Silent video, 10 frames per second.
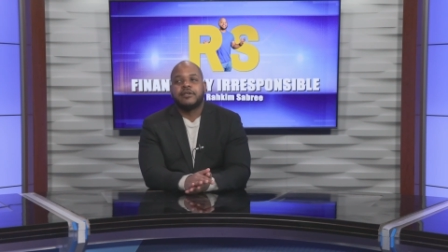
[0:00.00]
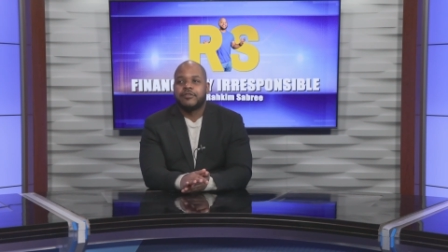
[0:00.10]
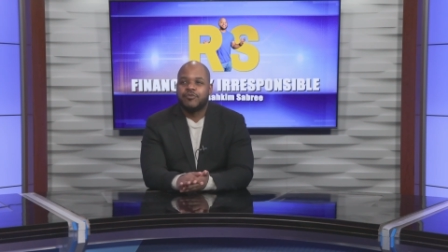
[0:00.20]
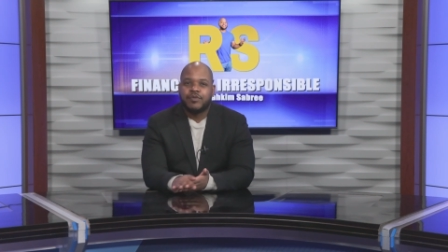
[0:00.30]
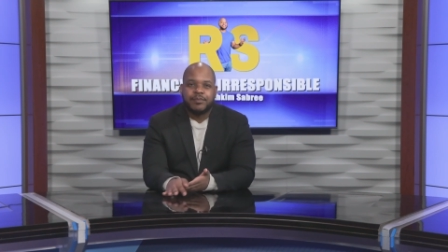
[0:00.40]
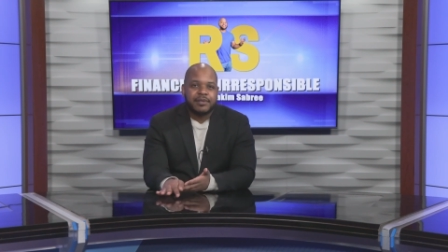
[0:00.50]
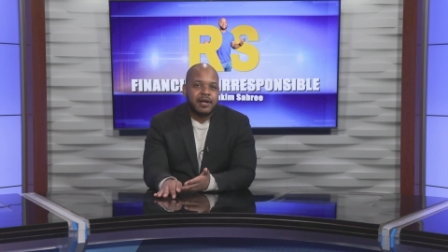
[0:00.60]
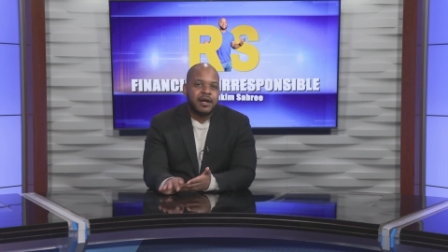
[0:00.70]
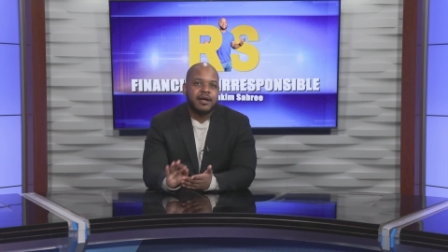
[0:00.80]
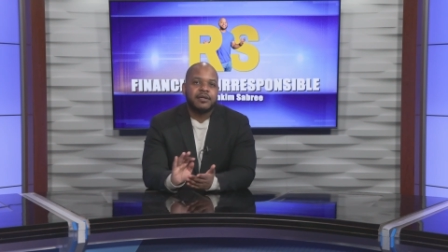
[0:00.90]
through the
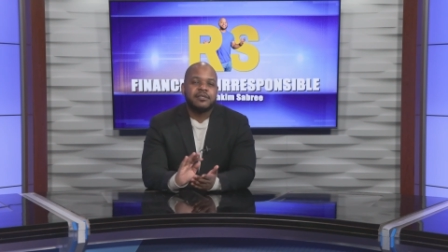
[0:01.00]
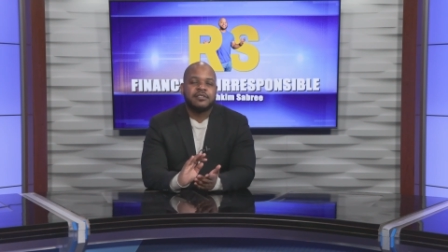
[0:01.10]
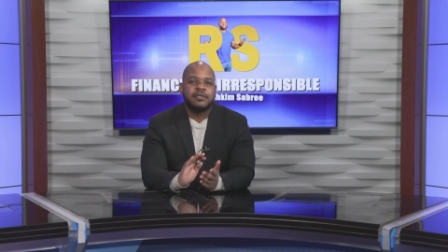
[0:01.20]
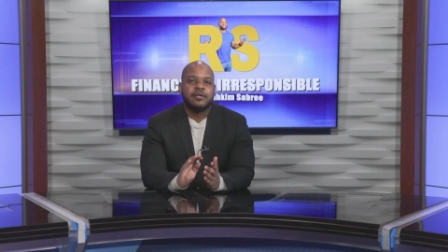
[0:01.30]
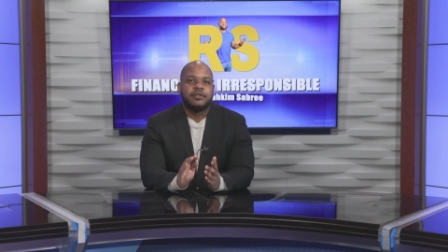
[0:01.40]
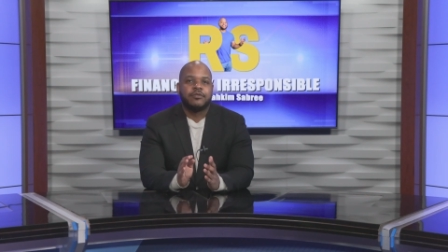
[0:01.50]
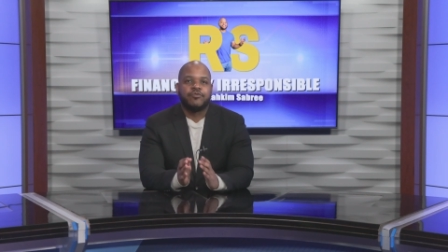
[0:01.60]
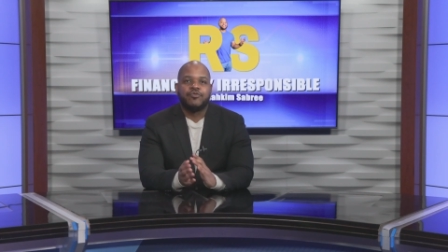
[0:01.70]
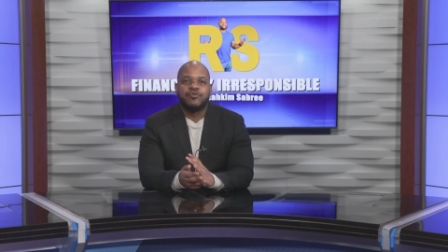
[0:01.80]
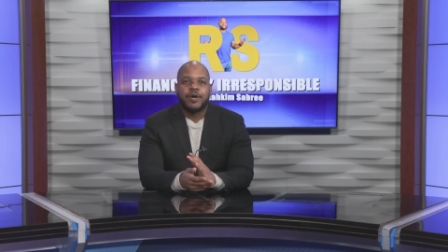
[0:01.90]
blogs,
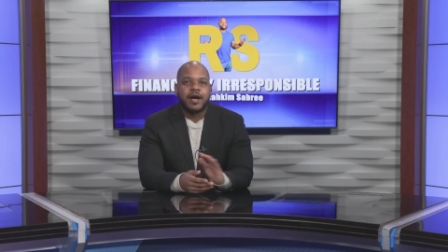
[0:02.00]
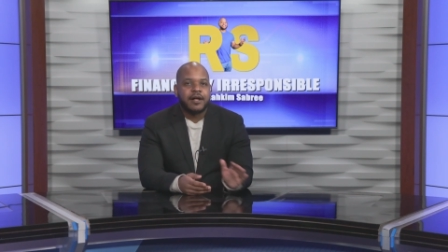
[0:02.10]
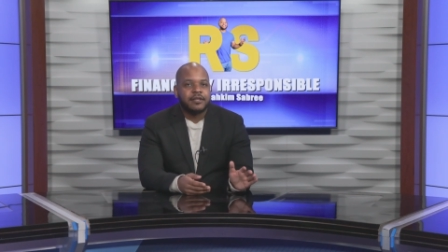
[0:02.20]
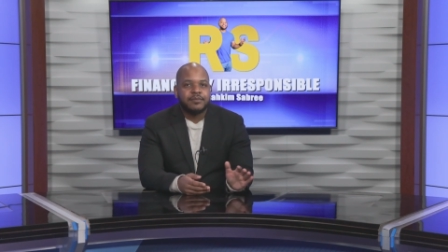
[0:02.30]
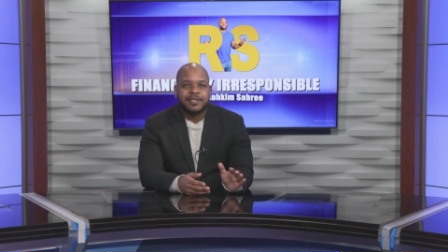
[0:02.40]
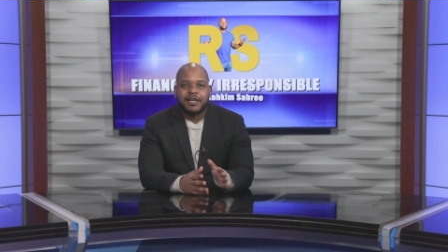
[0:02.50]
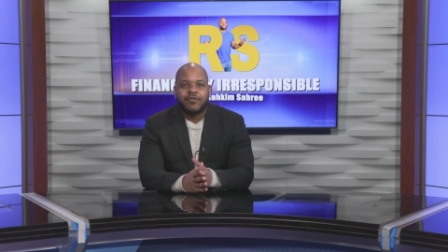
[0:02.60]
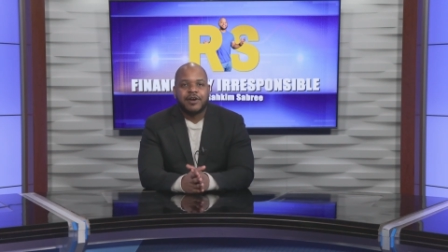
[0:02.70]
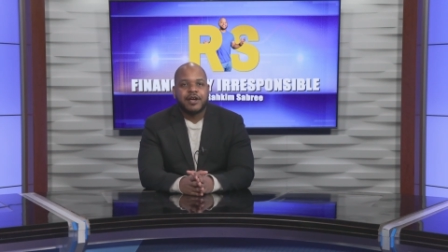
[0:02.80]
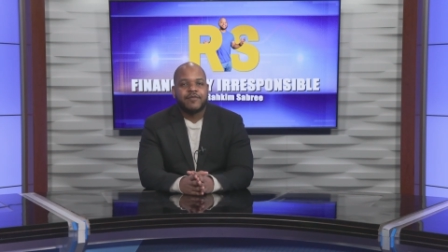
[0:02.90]
through columns that I
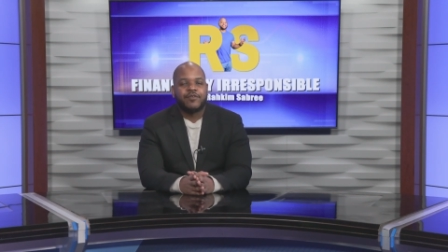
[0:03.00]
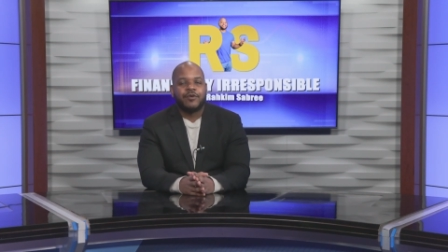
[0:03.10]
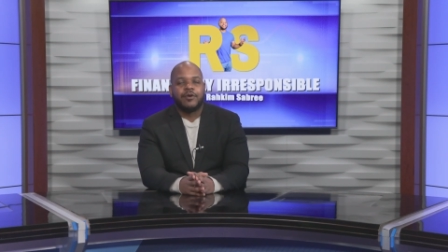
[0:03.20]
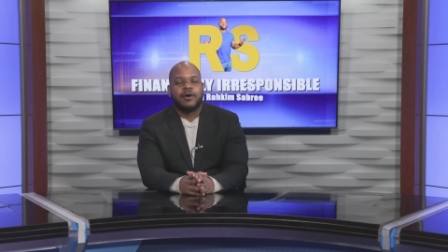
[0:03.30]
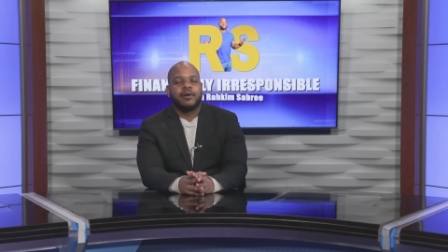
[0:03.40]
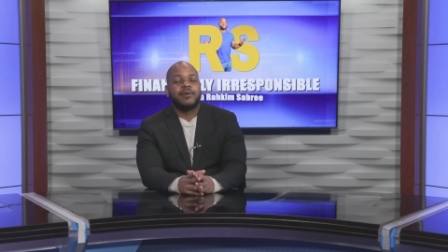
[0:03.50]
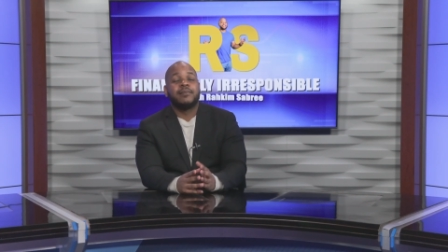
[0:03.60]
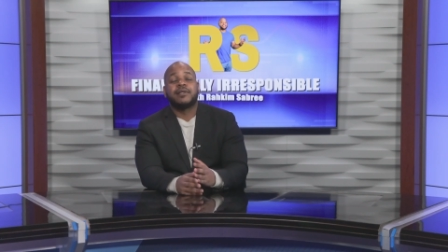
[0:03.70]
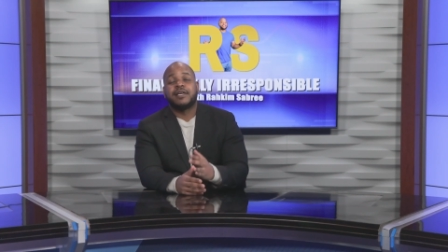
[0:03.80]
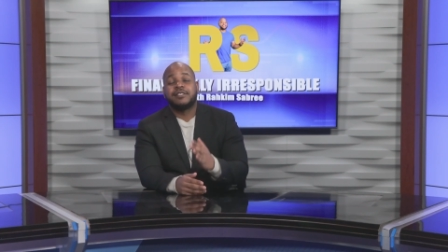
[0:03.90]
write for
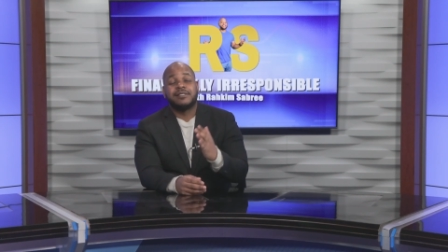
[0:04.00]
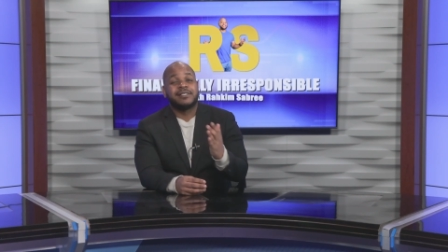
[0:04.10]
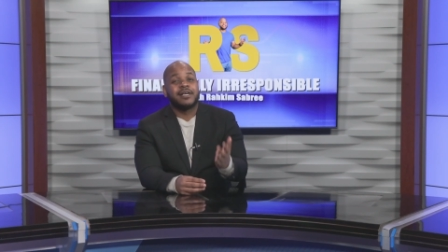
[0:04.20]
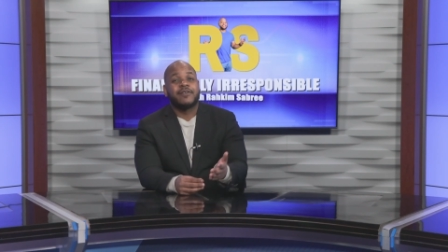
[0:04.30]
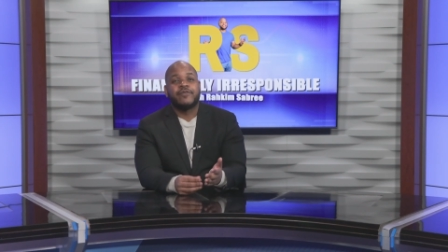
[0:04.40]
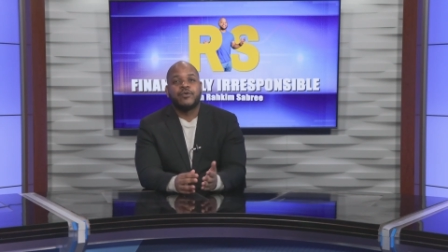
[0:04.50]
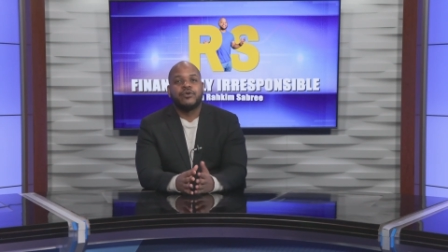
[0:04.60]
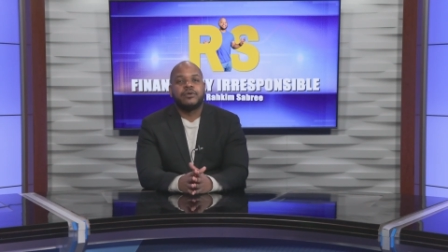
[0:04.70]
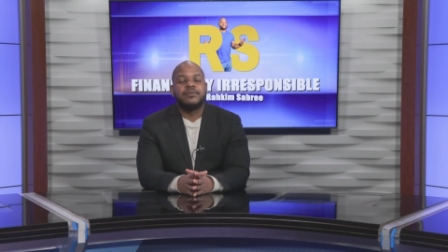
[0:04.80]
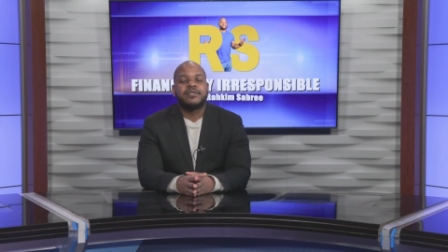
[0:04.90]
publications like
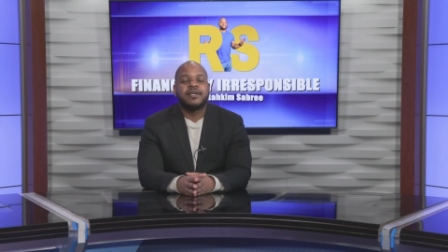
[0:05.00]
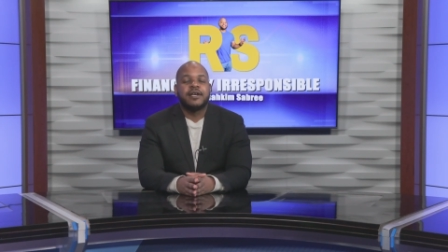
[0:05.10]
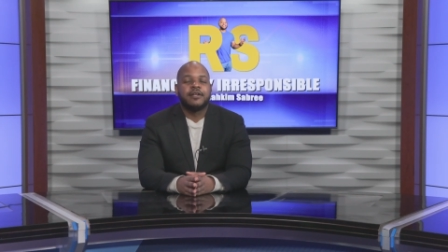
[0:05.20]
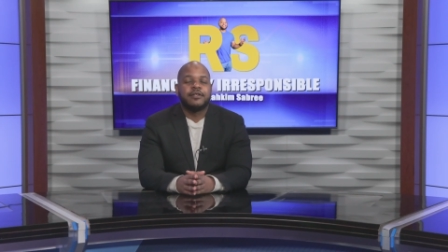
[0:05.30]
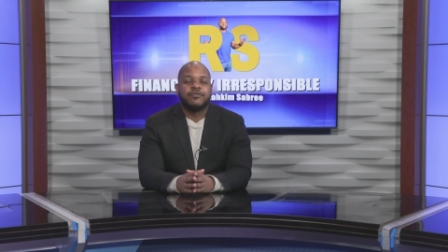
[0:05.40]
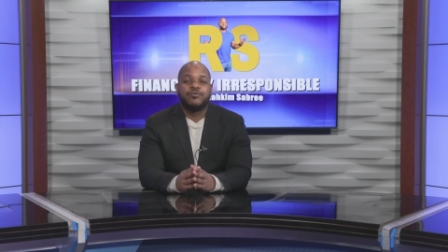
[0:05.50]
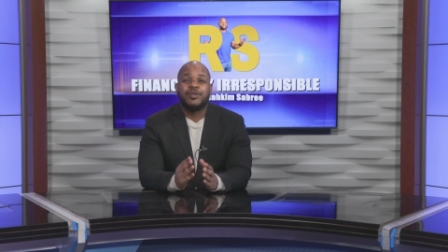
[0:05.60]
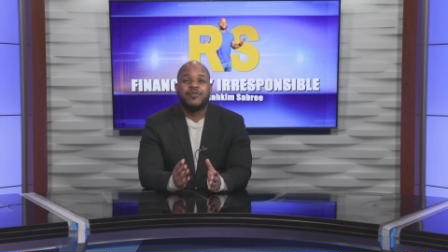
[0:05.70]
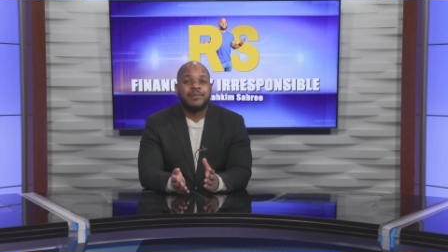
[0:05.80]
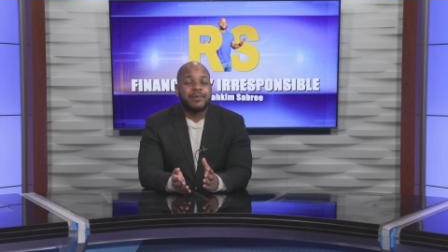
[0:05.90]
Forbes, through different